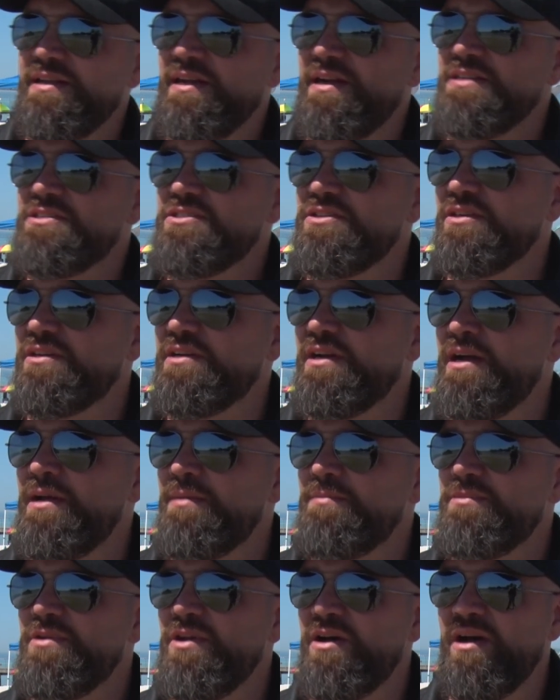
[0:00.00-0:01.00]
guys, look,
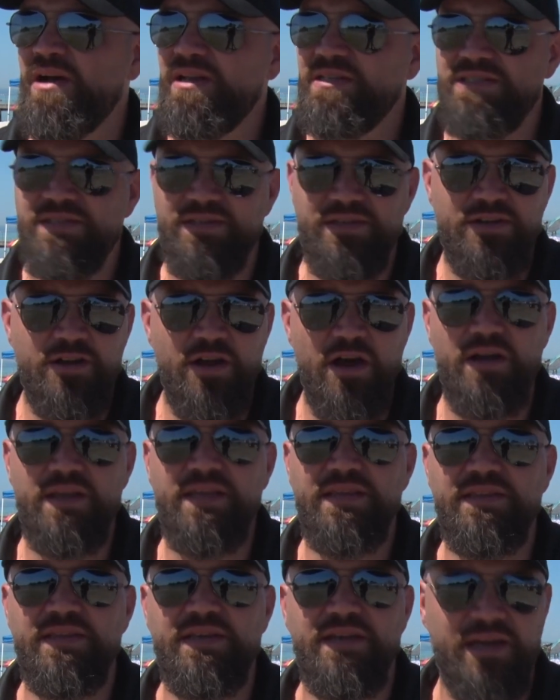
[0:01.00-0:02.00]
I'm not
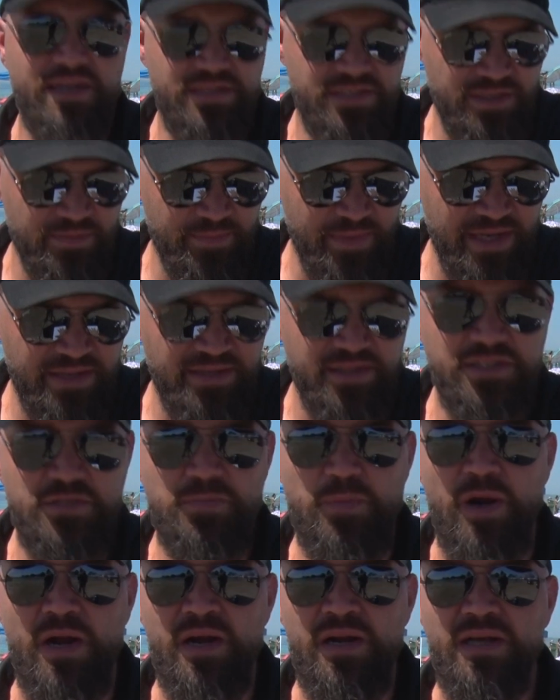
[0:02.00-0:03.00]
knocking the guys that make these
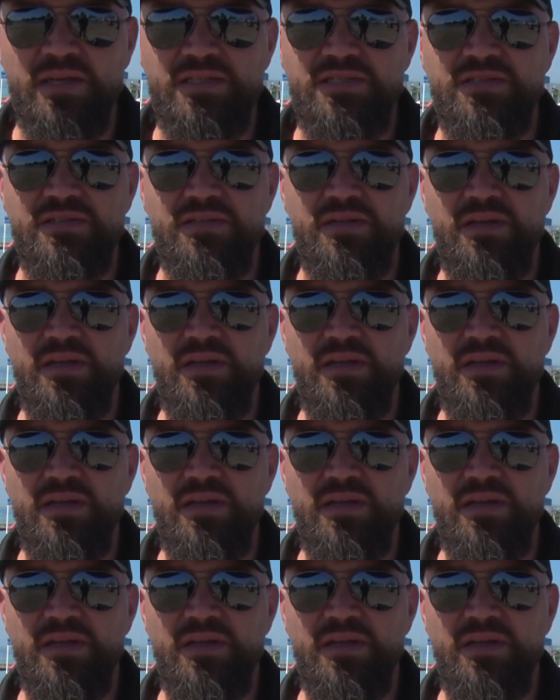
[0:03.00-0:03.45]
products.